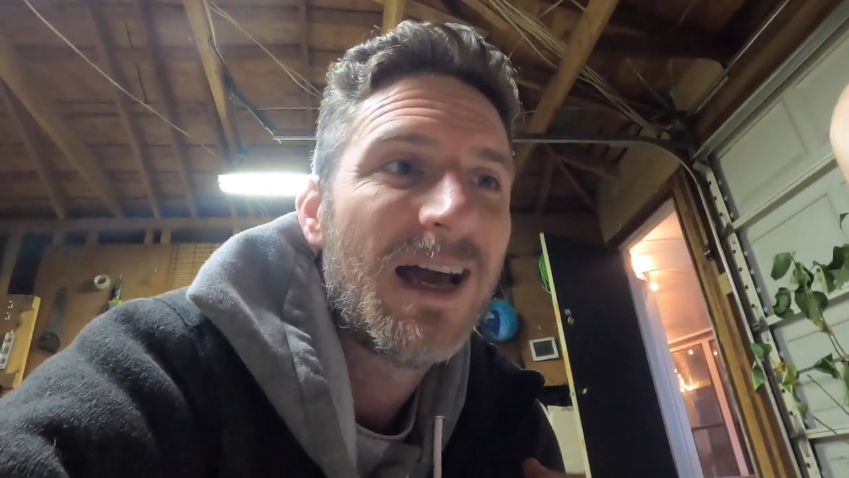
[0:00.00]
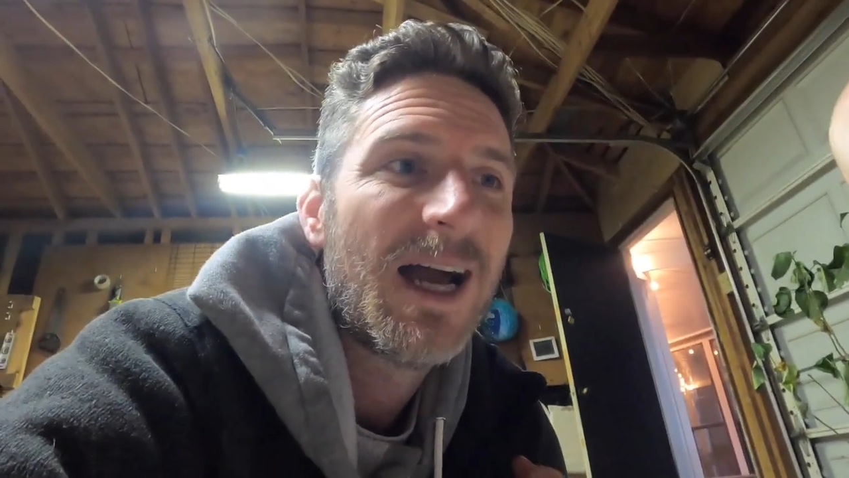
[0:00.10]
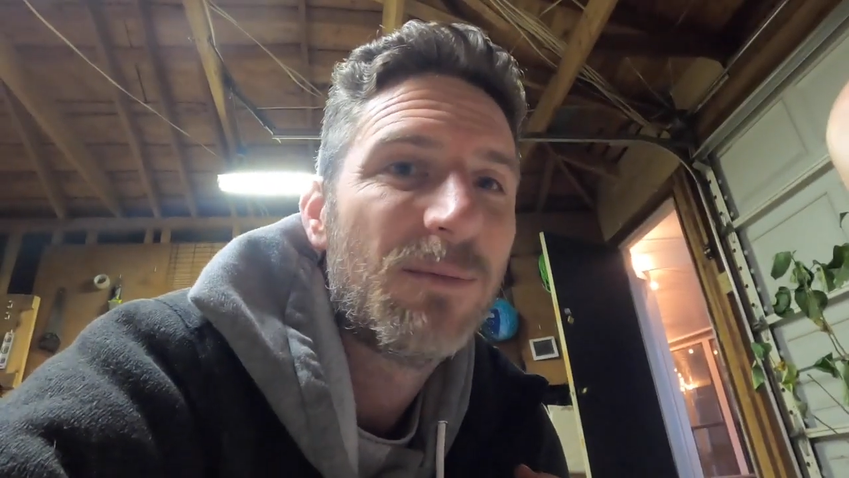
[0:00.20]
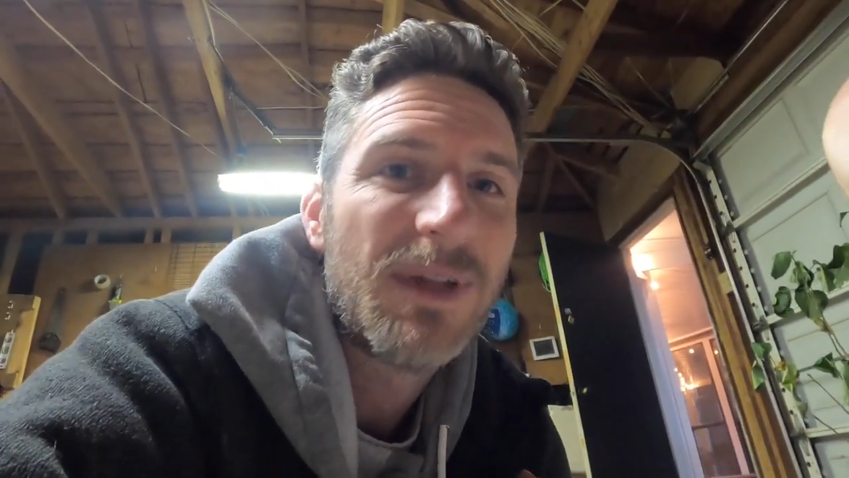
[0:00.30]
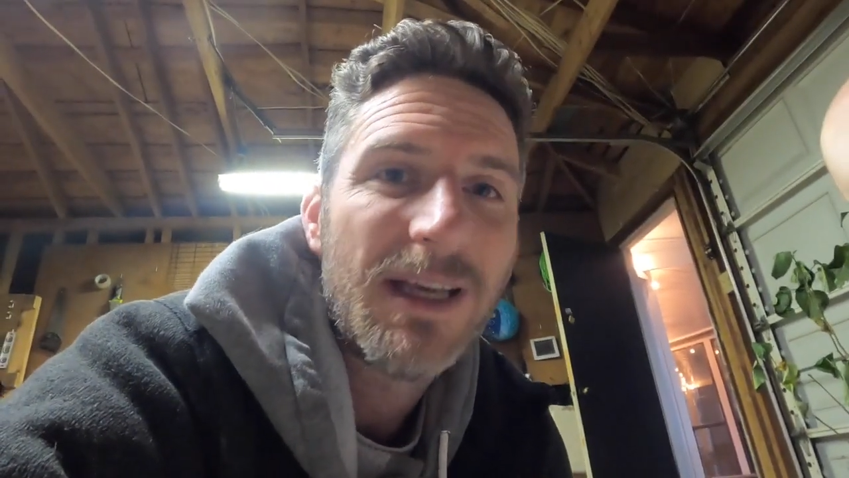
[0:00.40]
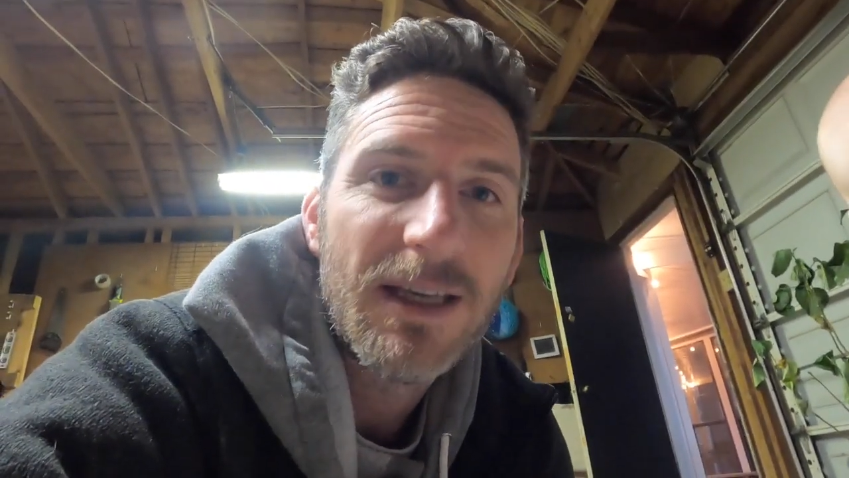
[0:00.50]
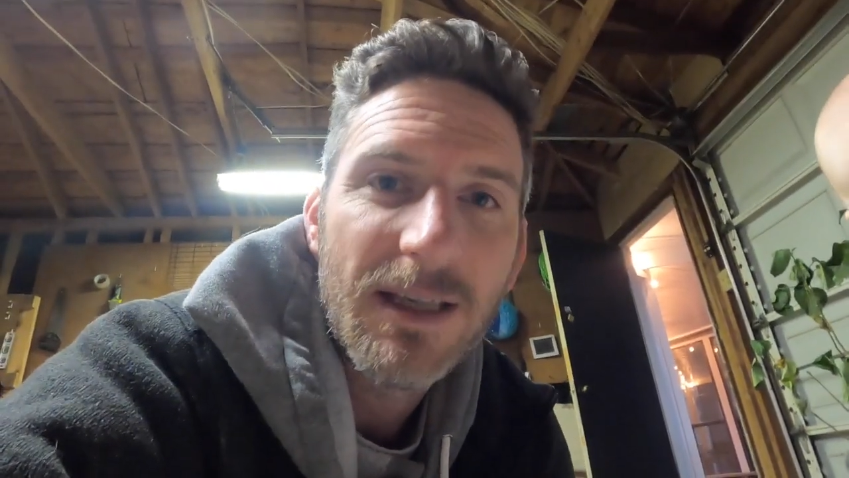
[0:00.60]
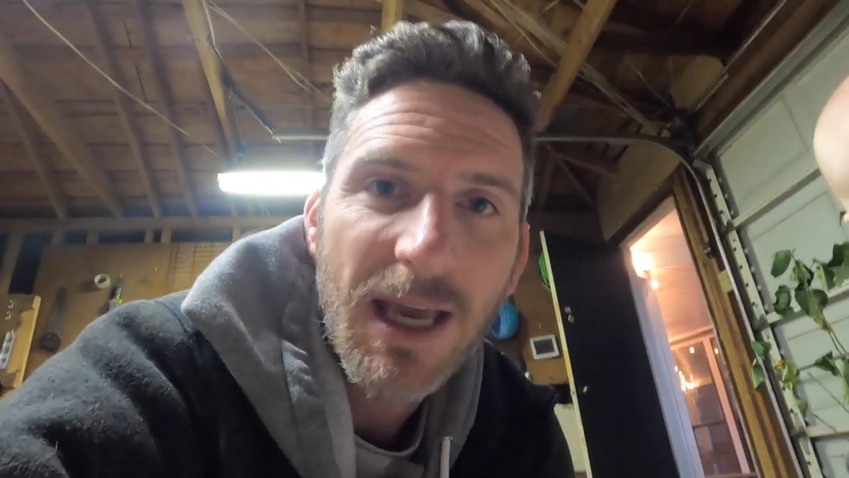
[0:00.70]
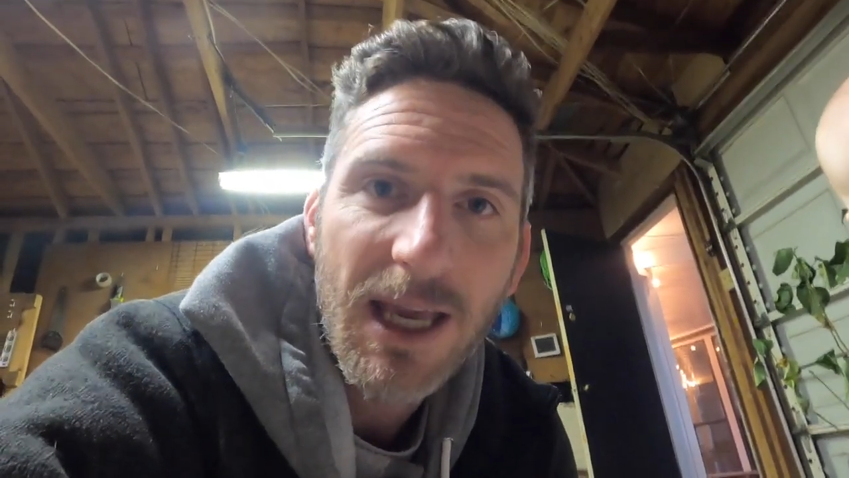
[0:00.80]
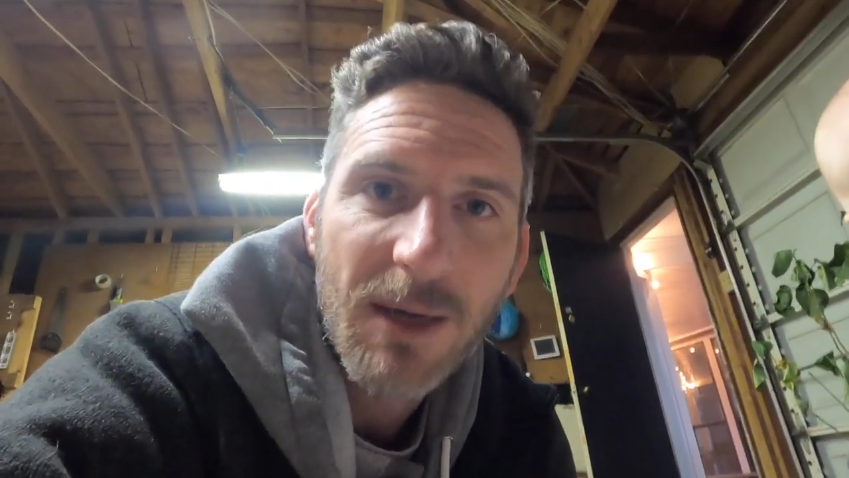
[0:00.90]
I play a
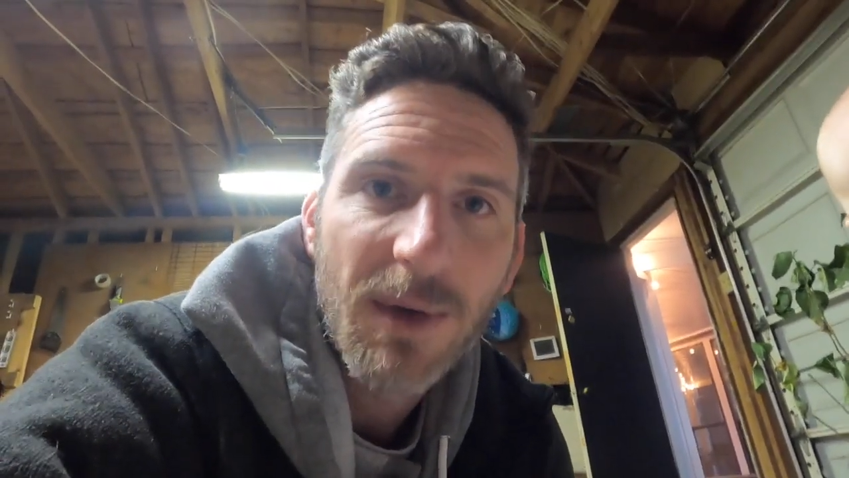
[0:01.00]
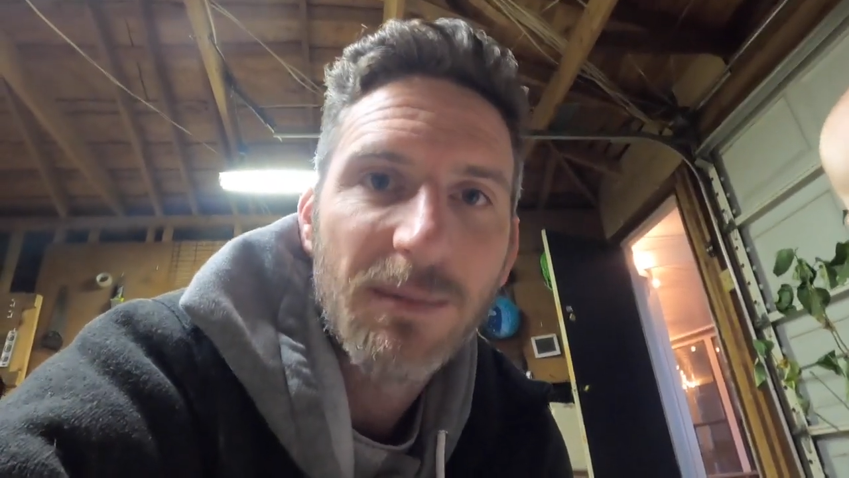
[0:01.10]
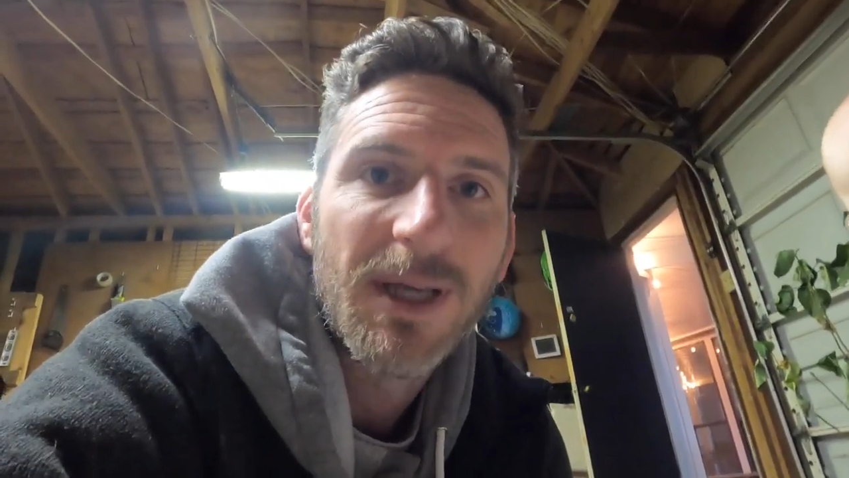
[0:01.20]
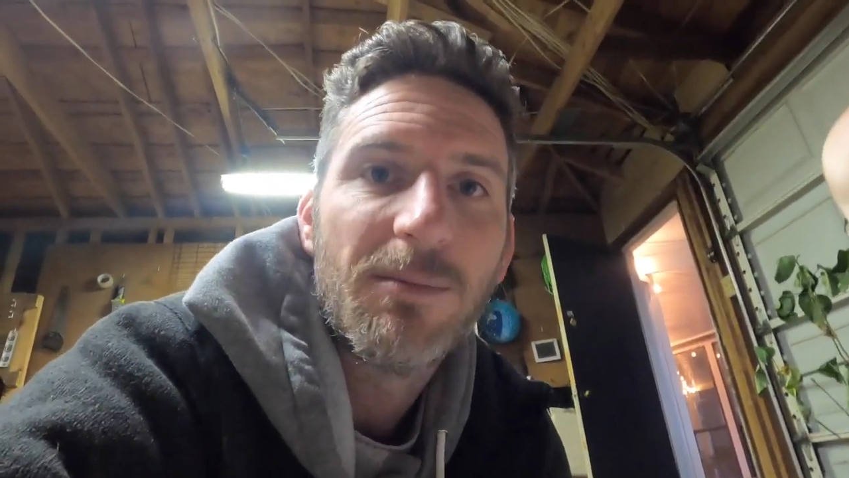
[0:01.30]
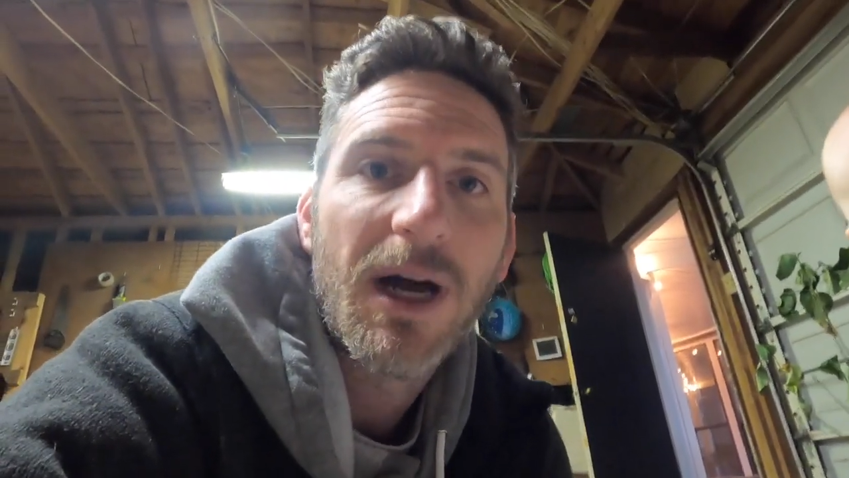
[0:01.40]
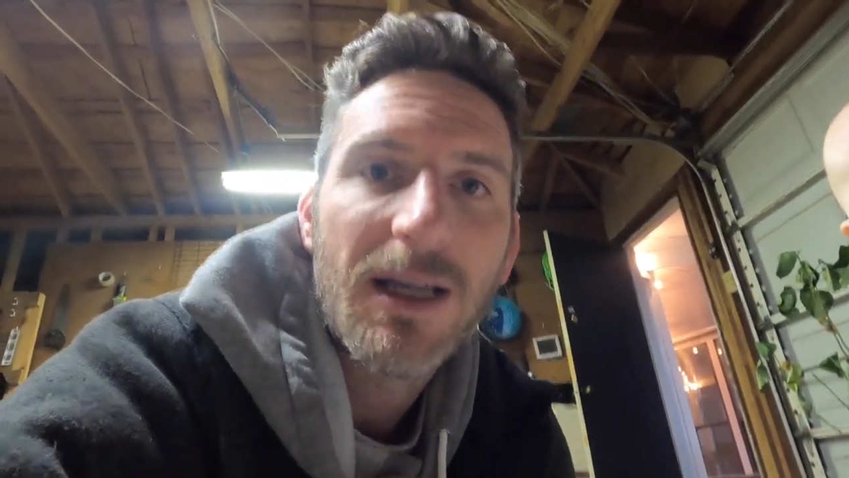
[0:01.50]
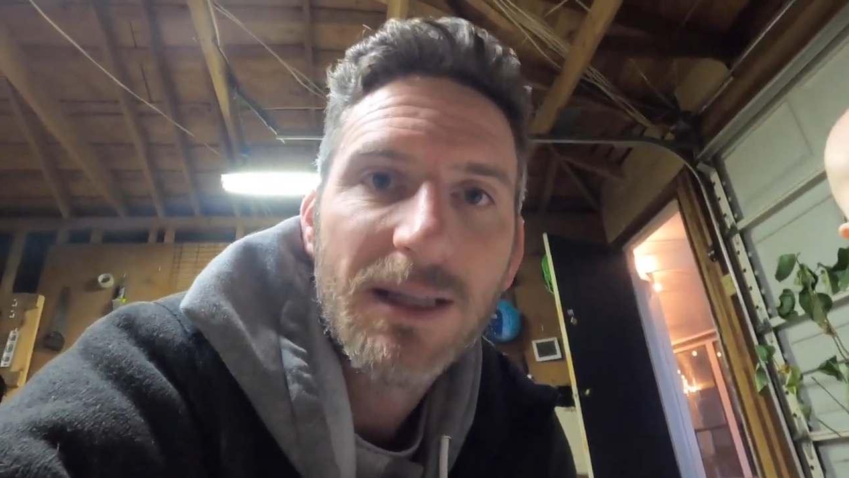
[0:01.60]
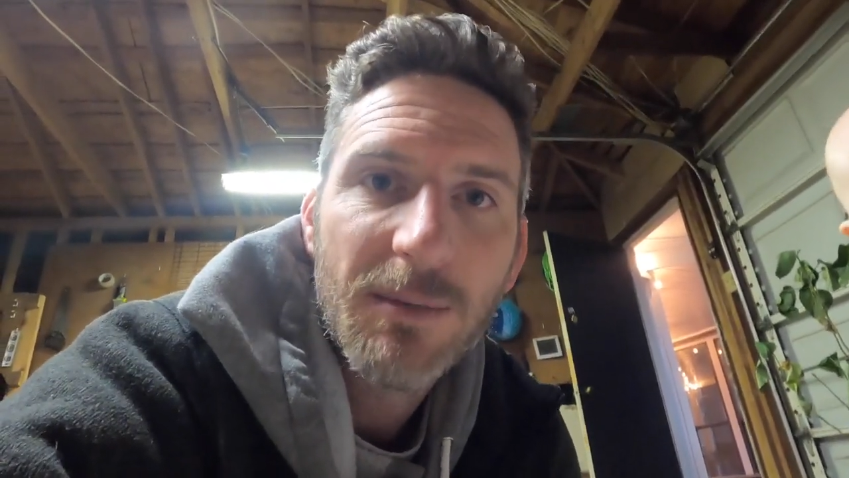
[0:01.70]
game. I play Pot